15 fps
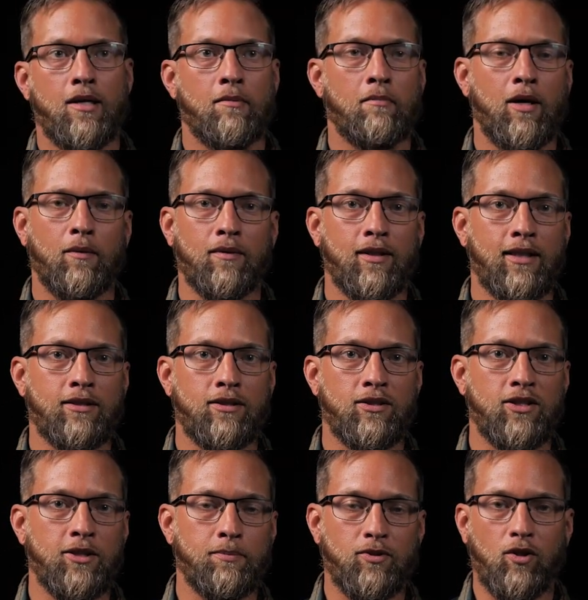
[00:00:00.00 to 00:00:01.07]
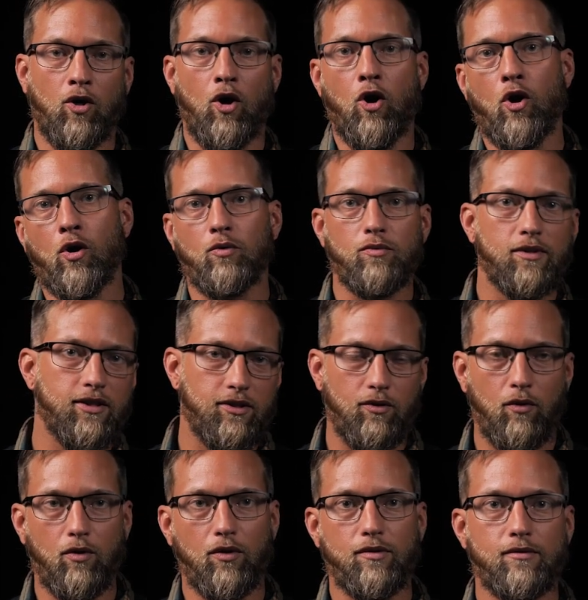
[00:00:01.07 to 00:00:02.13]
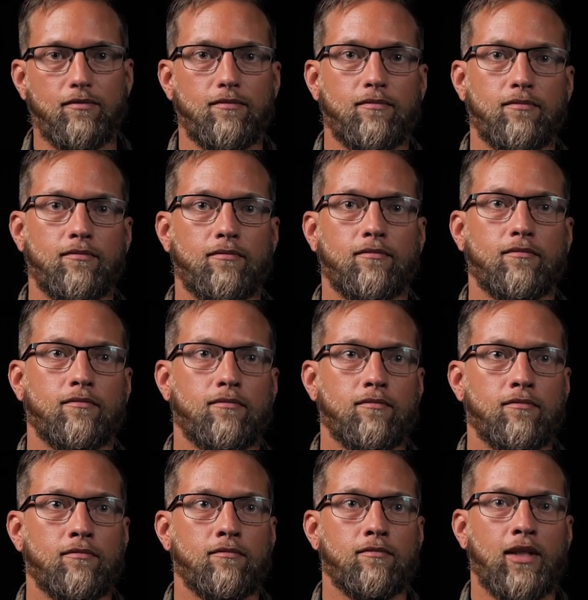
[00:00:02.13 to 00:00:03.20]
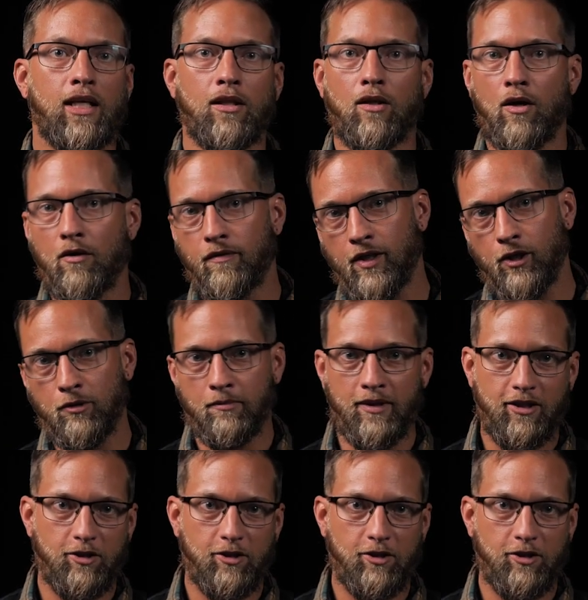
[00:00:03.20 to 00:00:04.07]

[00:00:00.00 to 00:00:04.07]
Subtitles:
my relationships are all restored. They love hearing me